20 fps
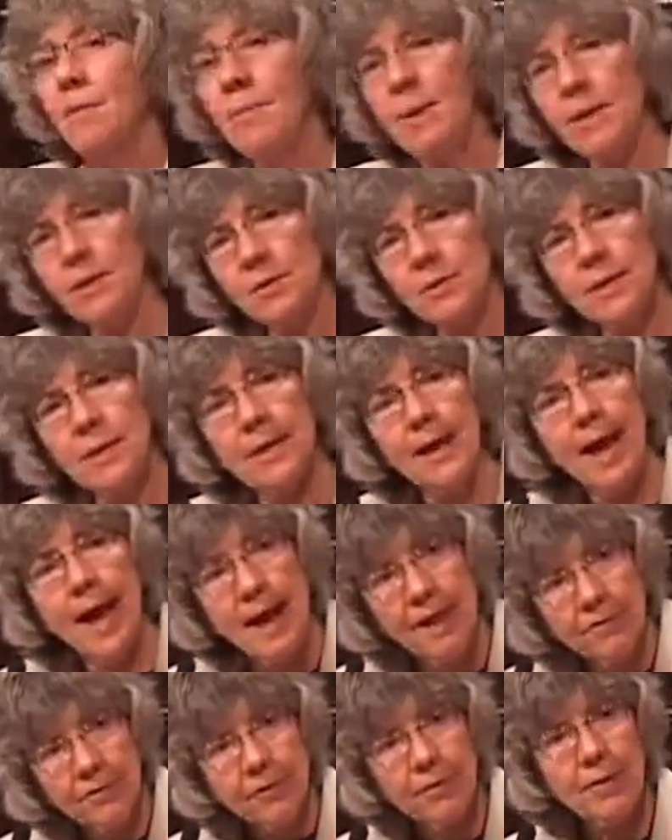the mother said
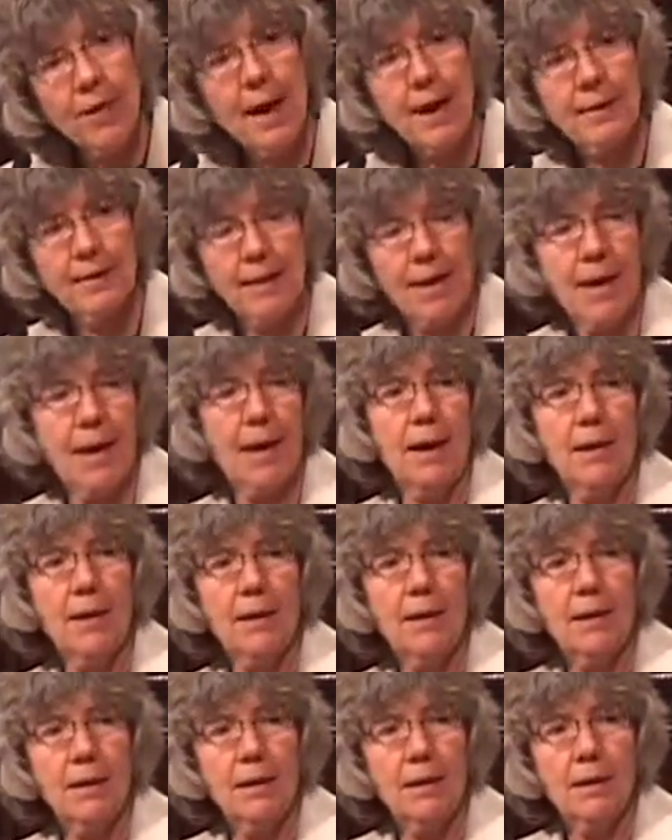after that day,
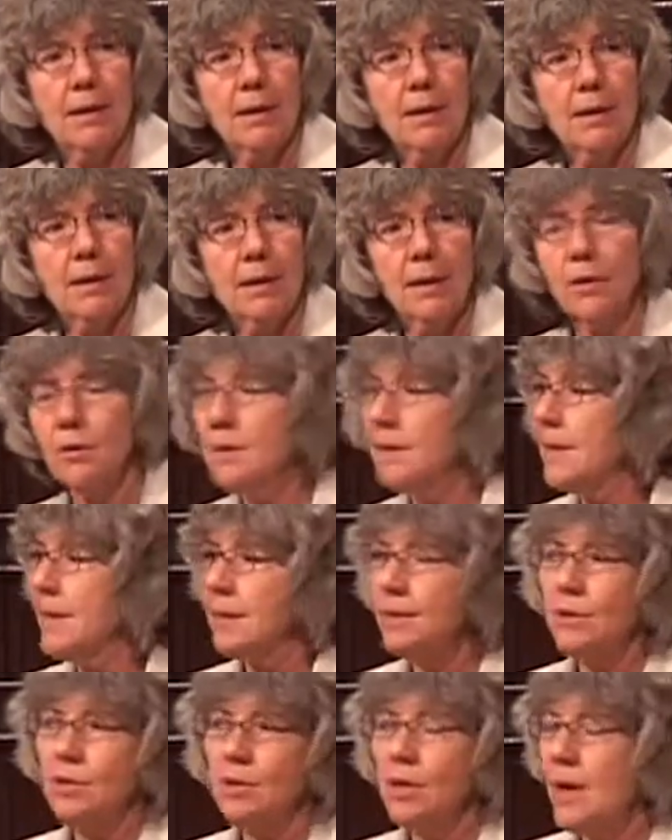her
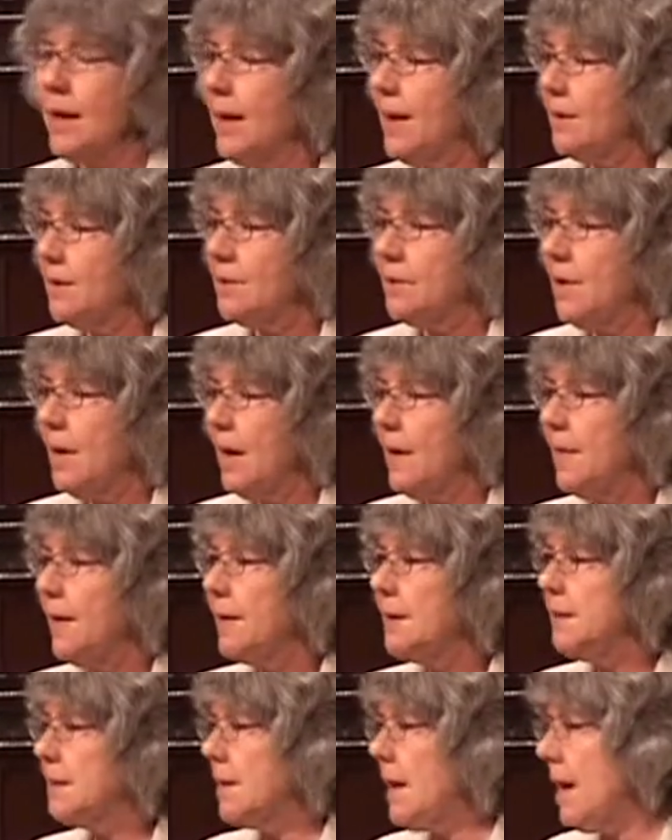sons changed, and
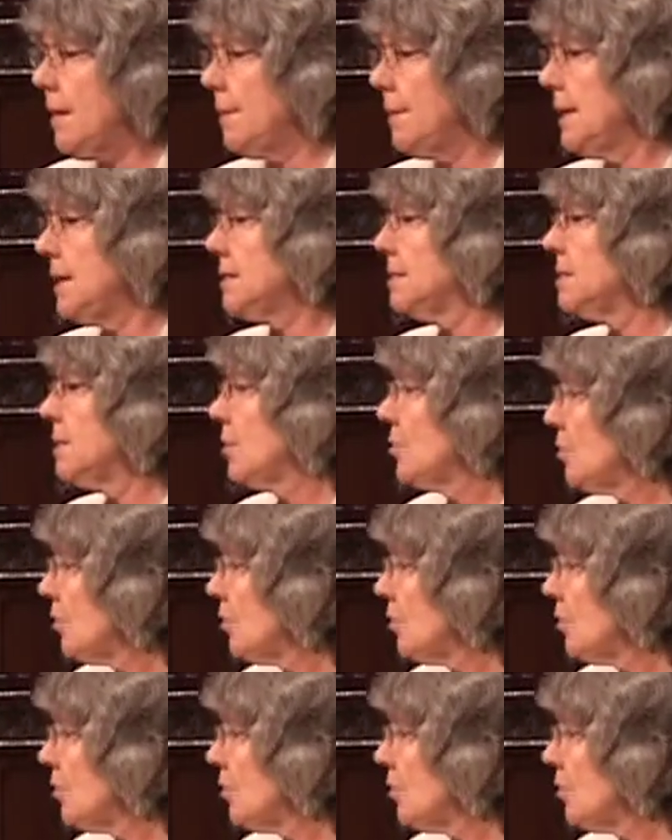they stopped being so